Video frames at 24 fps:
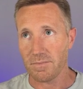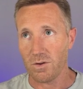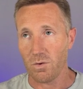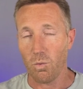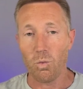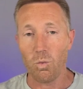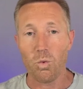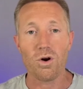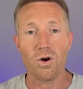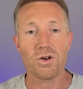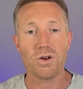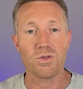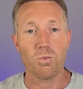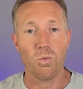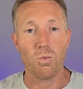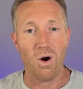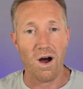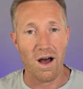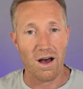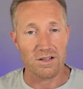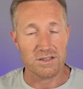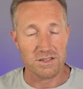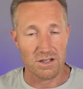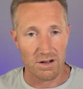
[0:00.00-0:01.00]

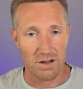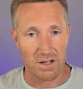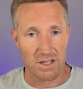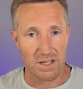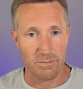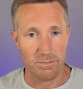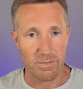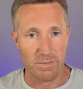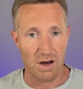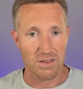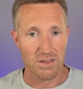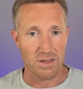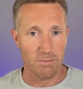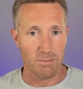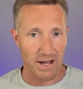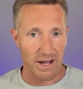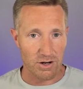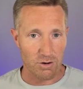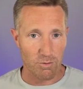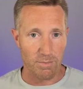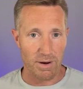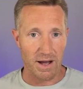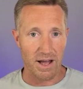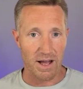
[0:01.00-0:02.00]
worthwhile talking about the
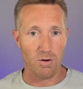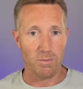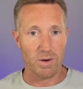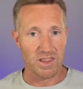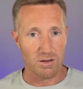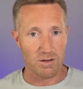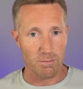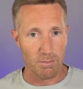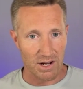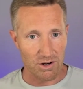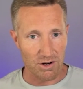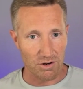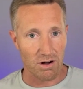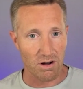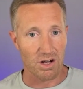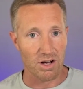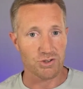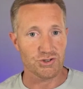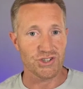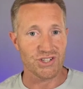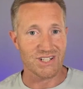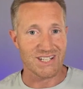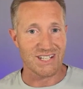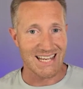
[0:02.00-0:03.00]
microbiome and the
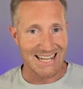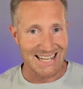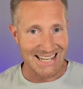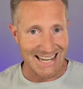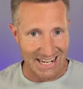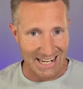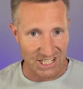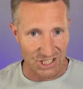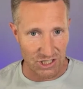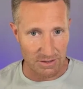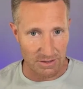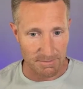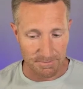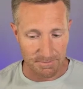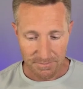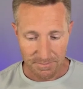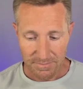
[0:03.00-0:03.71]
mitochondria connection